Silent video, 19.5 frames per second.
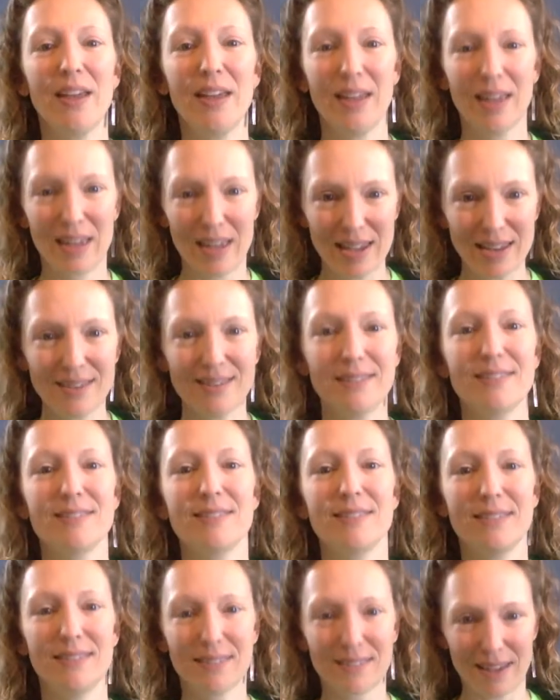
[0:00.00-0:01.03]
8,
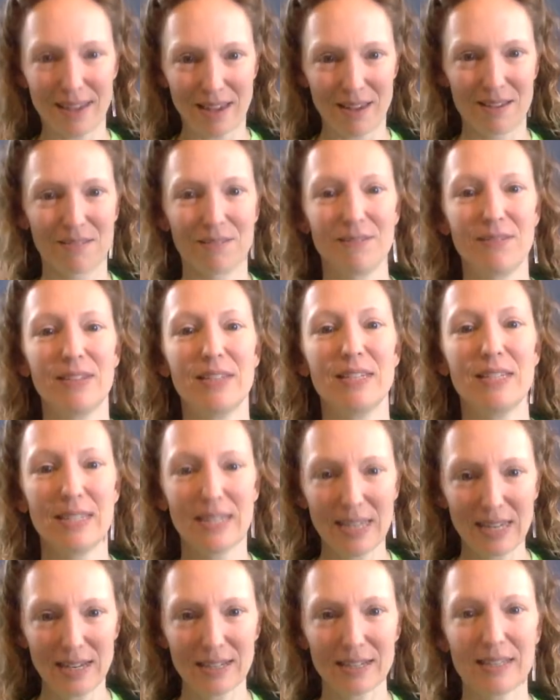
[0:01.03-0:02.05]
7,
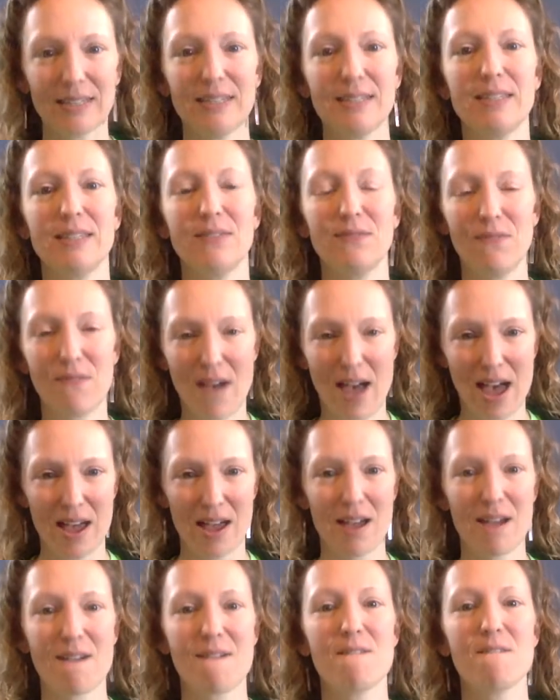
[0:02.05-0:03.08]
6, 5,
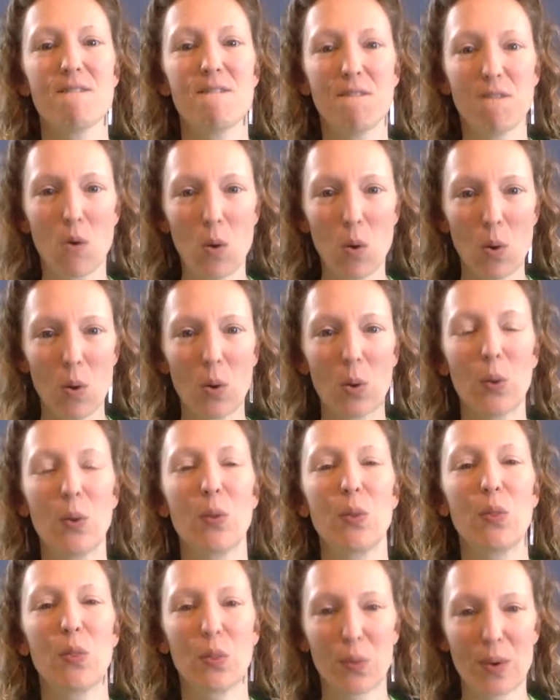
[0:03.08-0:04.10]
4,
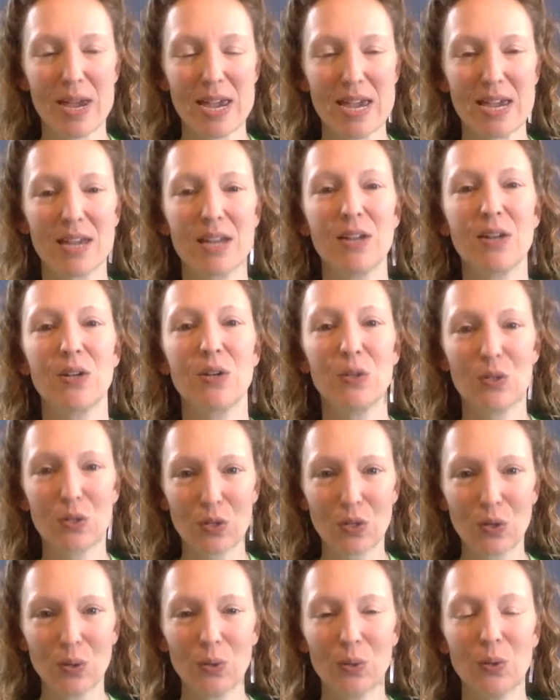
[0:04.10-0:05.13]
3,
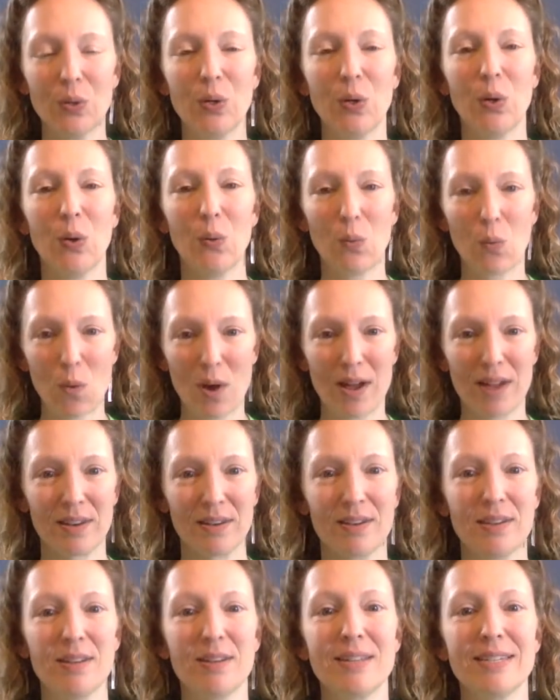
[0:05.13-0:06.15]
2, 1.
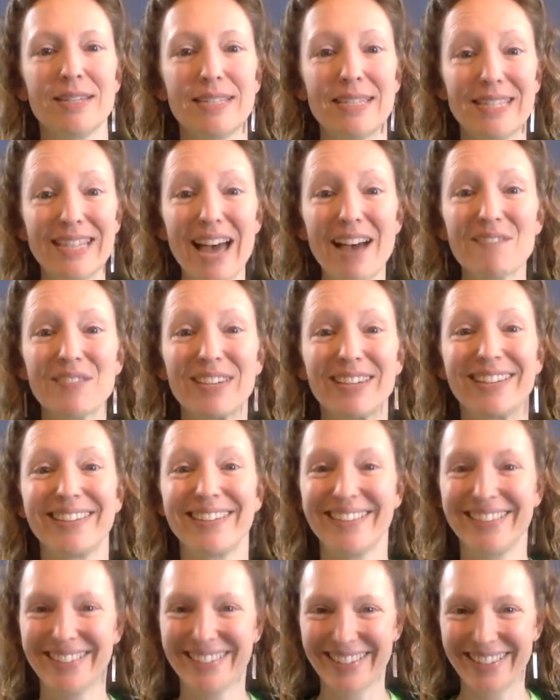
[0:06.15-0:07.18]
7,
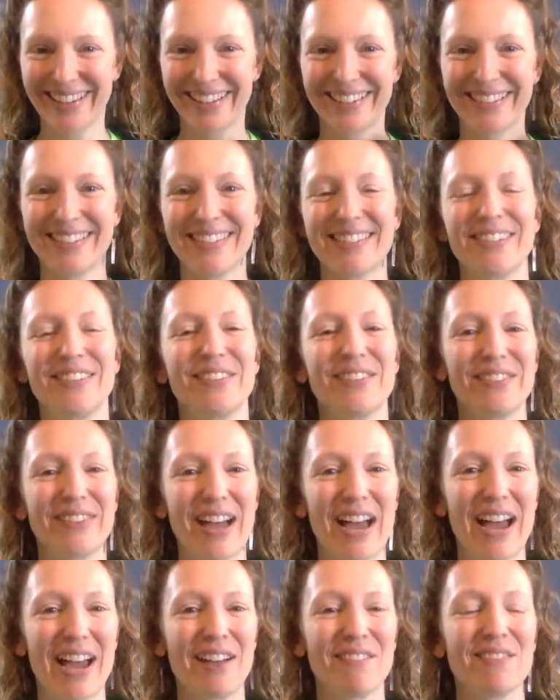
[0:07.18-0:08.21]
6,
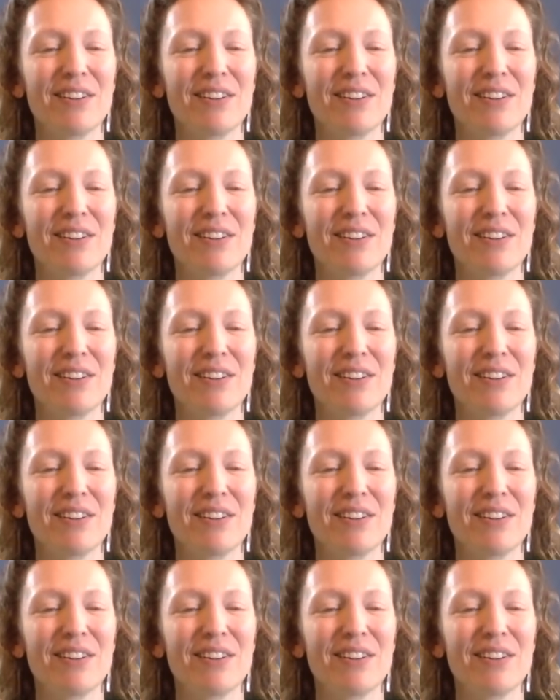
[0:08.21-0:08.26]
5,